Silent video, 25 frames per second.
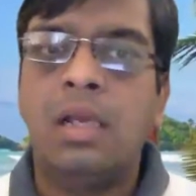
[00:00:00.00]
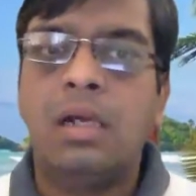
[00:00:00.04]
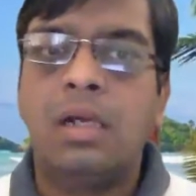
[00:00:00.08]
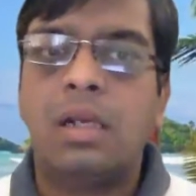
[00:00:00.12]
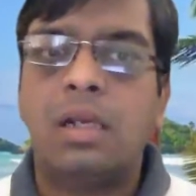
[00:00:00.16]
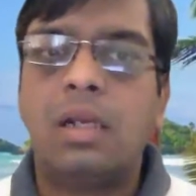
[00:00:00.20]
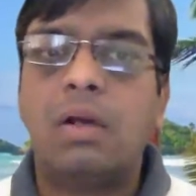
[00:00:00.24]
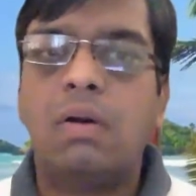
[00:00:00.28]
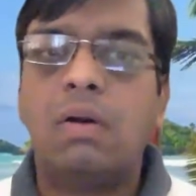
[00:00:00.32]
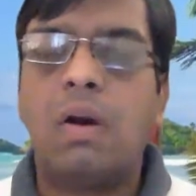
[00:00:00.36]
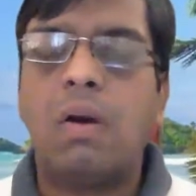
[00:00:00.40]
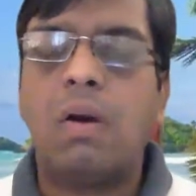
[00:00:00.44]

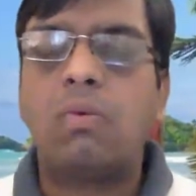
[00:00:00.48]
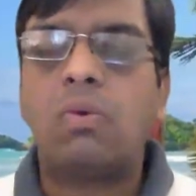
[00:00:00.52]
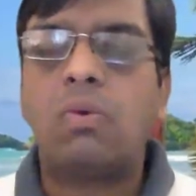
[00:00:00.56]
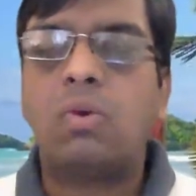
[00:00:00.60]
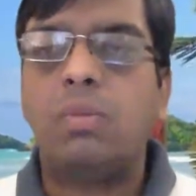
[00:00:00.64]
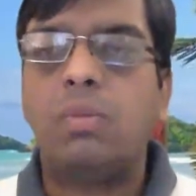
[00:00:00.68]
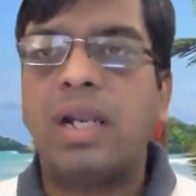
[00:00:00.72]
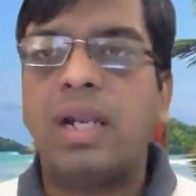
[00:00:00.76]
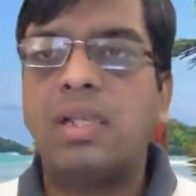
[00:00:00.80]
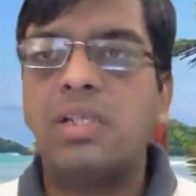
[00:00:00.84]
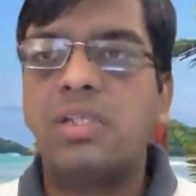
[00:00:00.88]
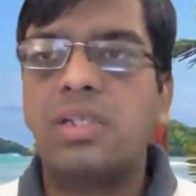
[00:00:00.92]
Now, how to
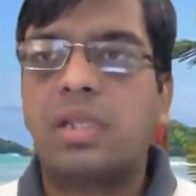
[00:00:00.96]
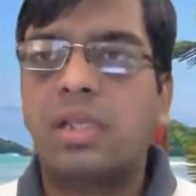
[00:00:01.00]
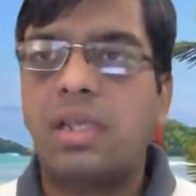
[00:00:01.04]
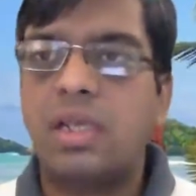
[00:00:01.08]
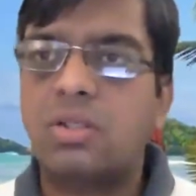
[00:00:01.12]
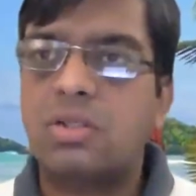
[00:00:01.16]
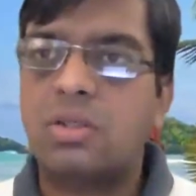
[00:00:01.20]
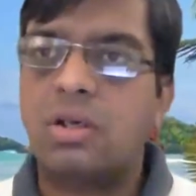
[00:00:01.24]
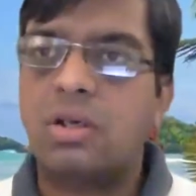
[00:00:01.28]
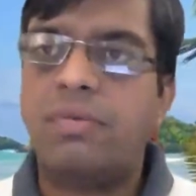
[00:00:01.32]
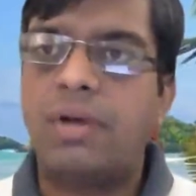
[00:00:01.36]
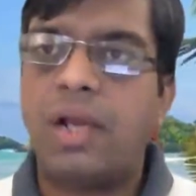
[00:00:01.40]
manage a
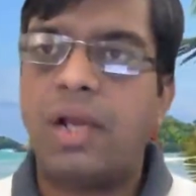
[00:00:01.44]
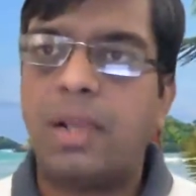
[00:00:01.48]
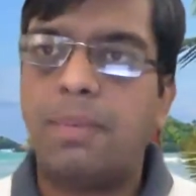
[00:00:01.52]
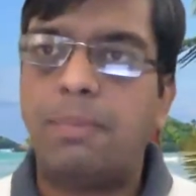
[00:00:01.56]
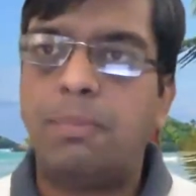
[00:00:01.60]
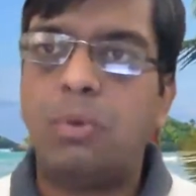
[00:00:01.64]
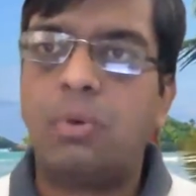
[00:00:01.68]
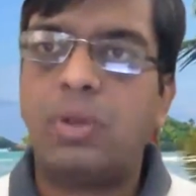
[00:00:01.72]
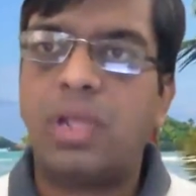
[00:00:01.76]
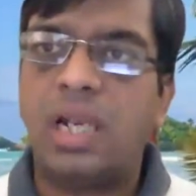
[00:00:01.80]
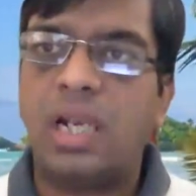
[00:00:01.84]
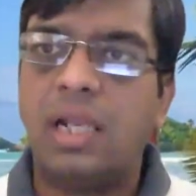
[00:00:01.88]
case of
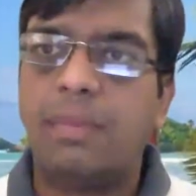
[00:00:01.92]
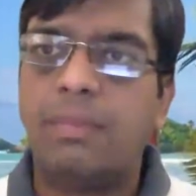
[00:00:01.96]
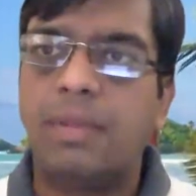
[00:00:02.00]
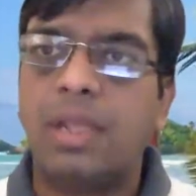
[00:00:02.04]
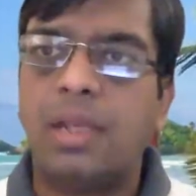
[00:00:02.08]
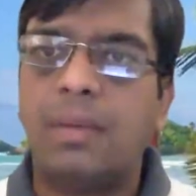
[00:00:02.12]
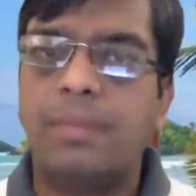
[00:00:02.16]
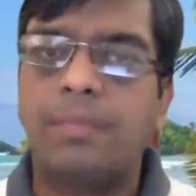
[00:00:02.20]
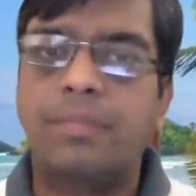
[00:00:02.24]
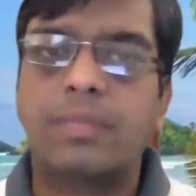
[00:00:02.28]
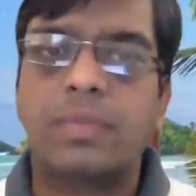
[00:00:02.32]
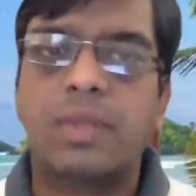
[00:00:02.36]

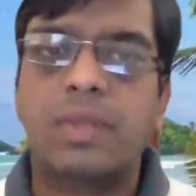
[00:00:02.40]
hypokalemia?